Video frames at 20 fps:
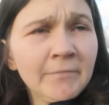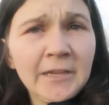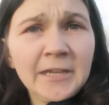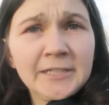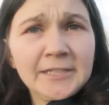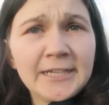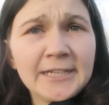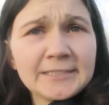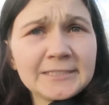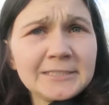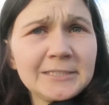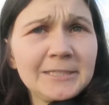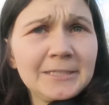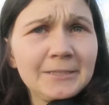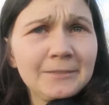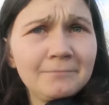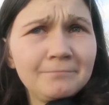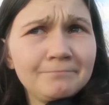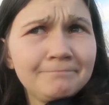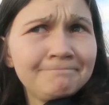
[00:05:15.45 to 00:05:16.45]
and that's
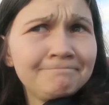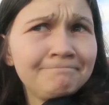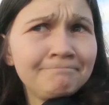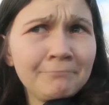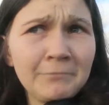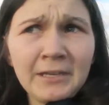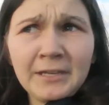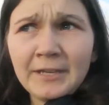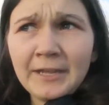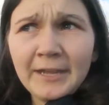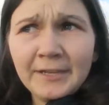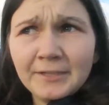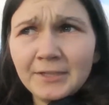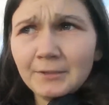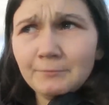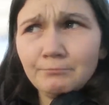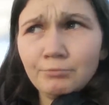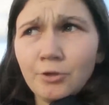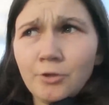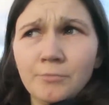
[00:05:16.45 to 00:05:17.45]
it. And
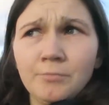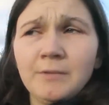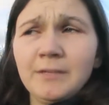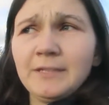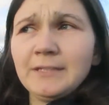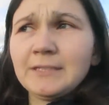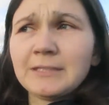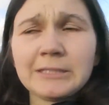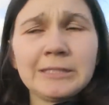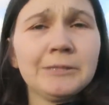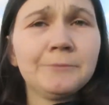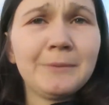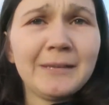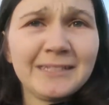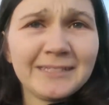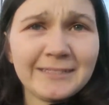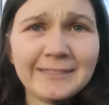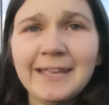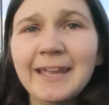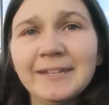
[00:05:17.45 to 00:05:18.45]
edit probably, so
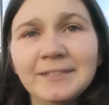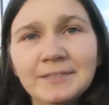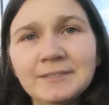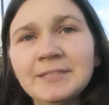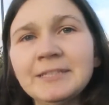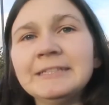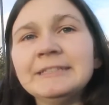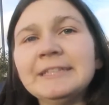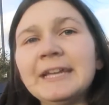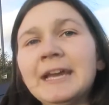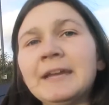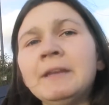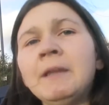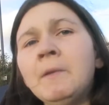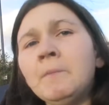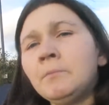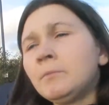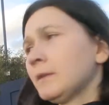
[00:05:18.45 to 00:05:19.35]
basically editing day